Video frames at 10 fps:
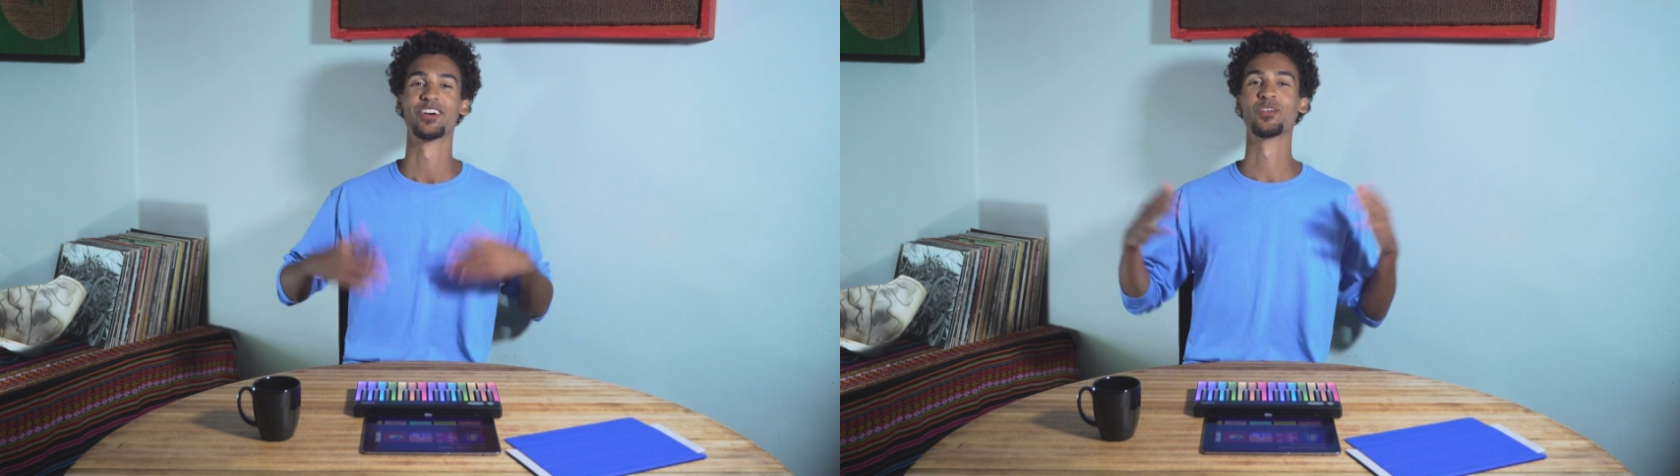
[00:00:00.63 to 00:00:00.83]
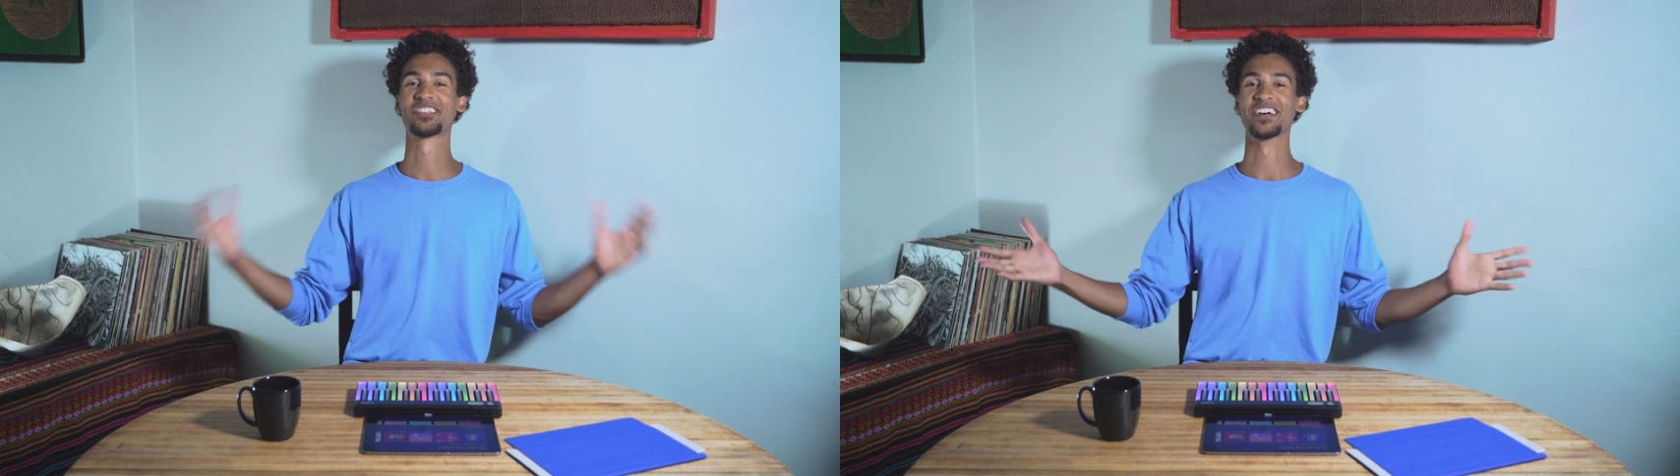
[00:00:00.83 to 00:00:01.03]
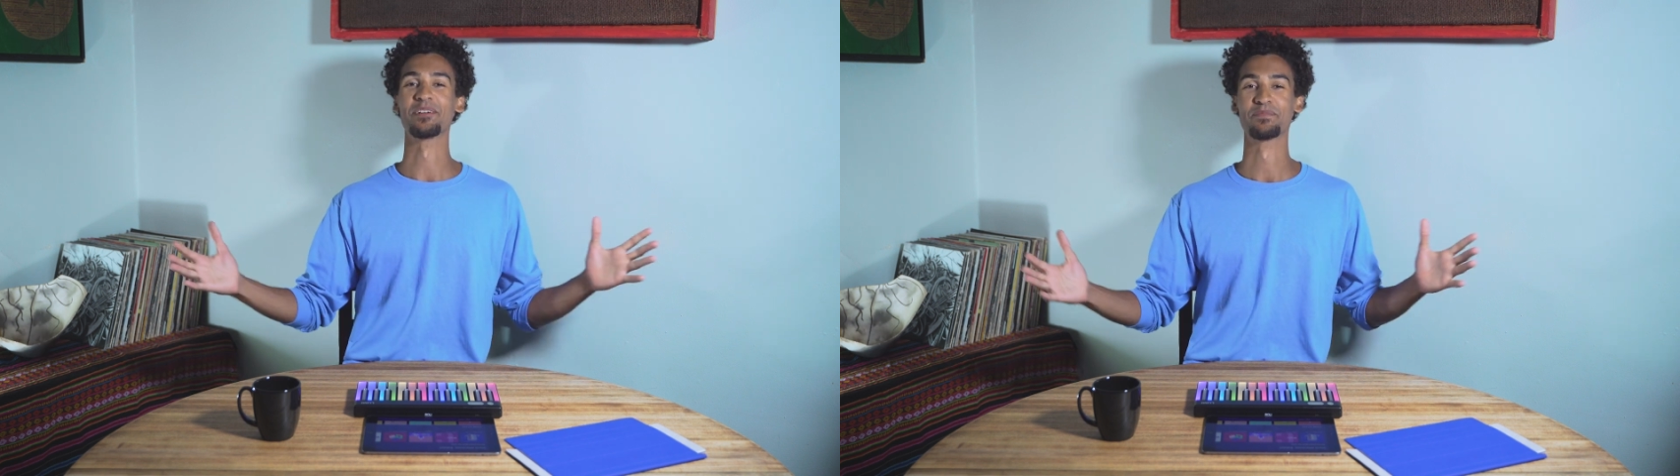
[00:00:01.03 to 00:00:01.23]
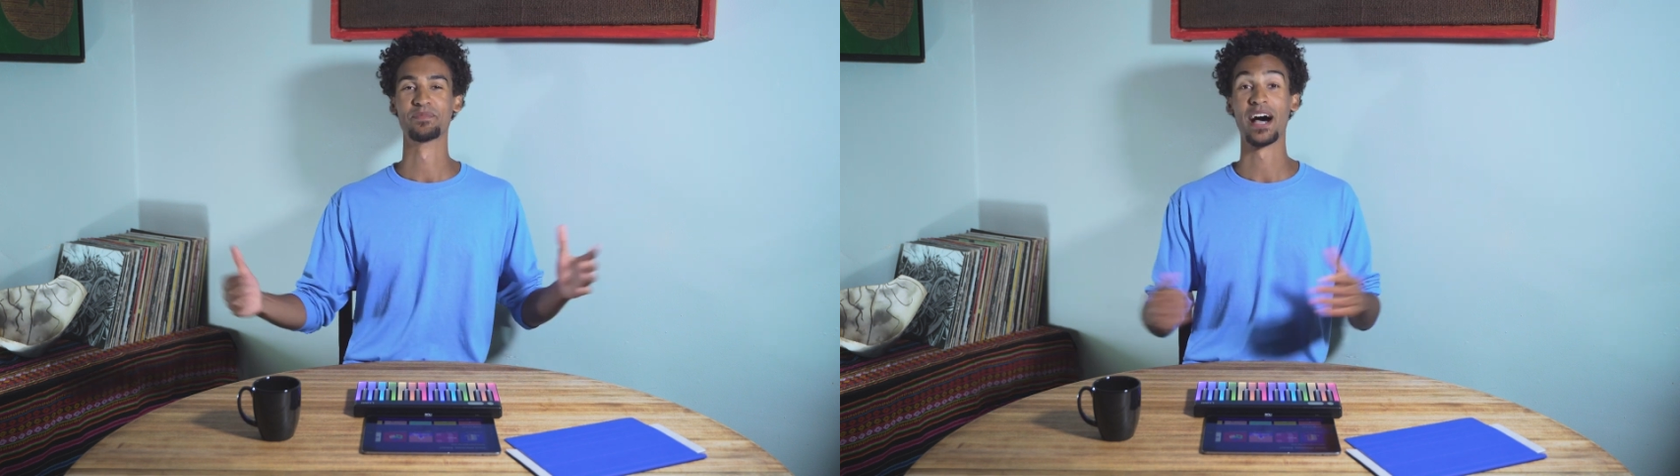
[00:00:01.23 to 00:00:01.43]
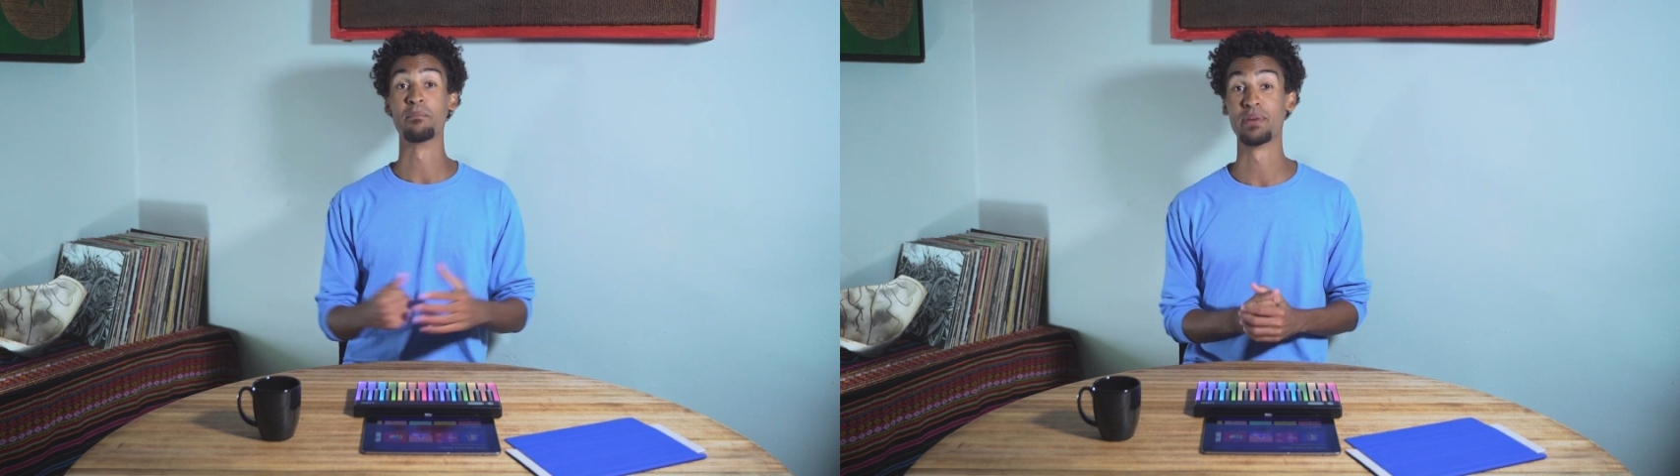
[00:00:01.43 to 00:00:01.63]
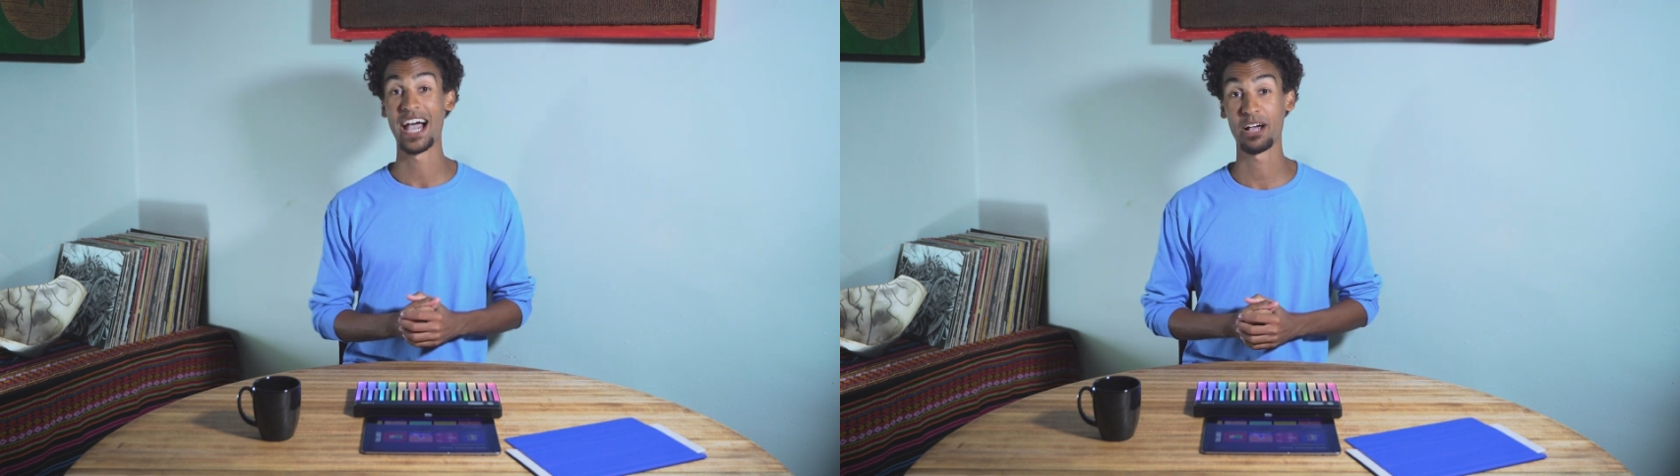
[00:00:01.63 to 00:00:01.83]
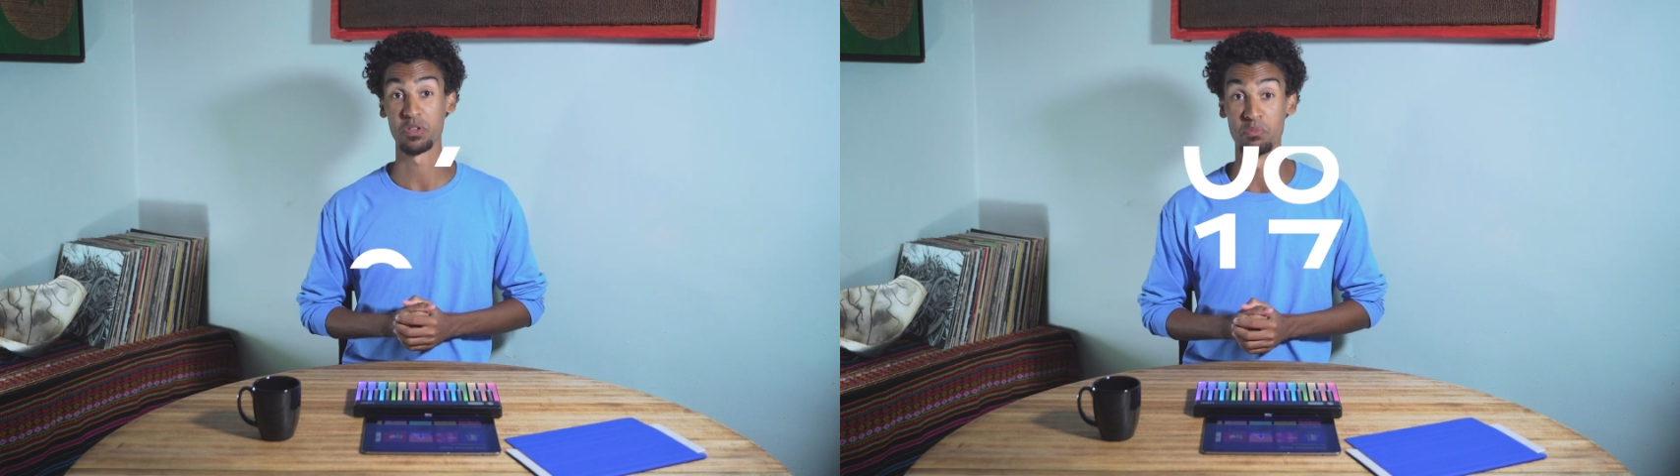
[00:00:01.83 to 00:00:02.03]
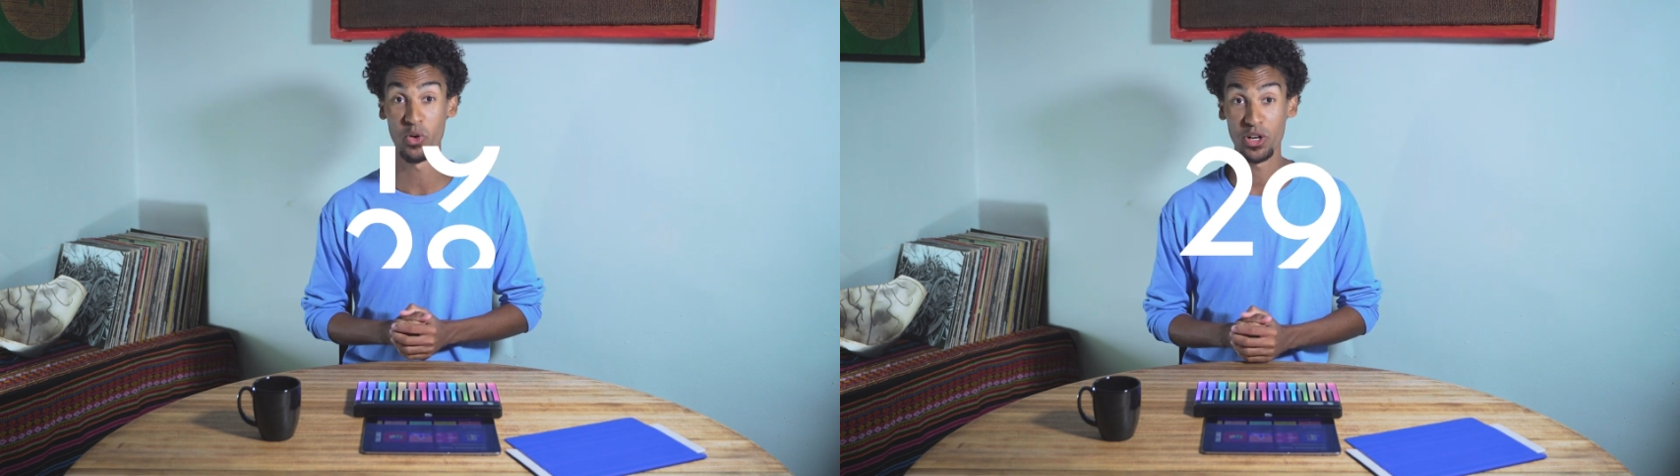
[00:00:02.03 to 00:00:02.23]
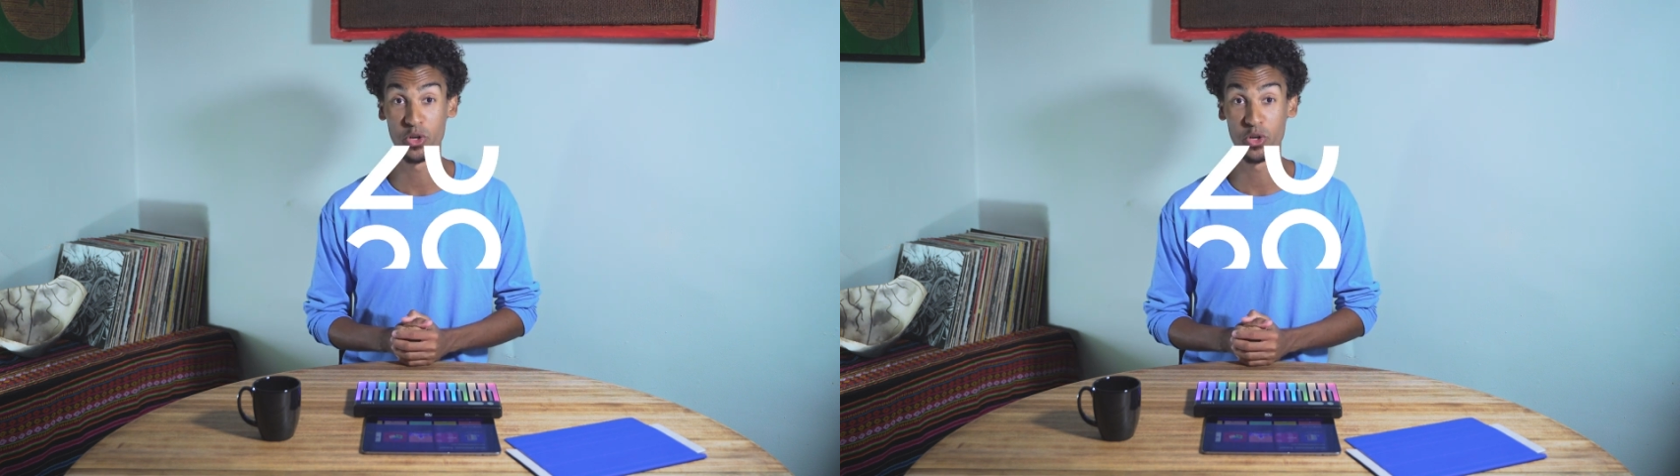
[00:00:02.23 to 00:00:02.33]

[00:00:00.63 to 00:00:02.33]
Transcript: What's up? I'm back with more